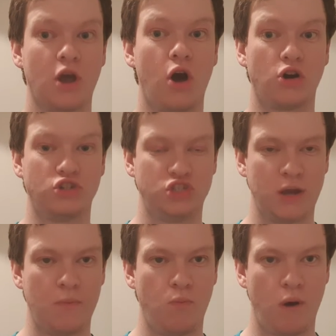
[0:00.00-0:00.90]
or
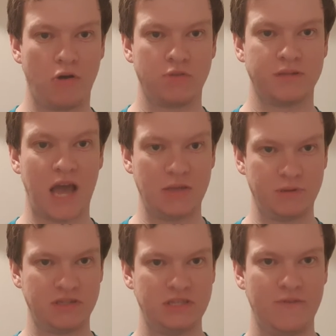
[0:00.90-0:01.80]
Jim Williams, as
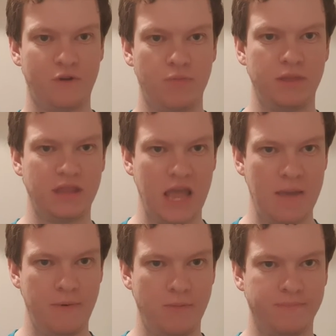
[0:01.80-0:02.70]
we can see from the
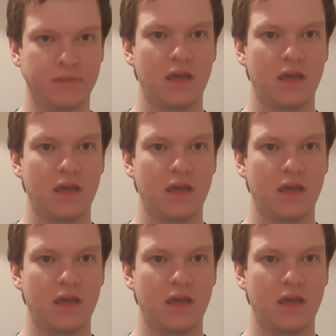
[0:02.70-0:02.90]
table.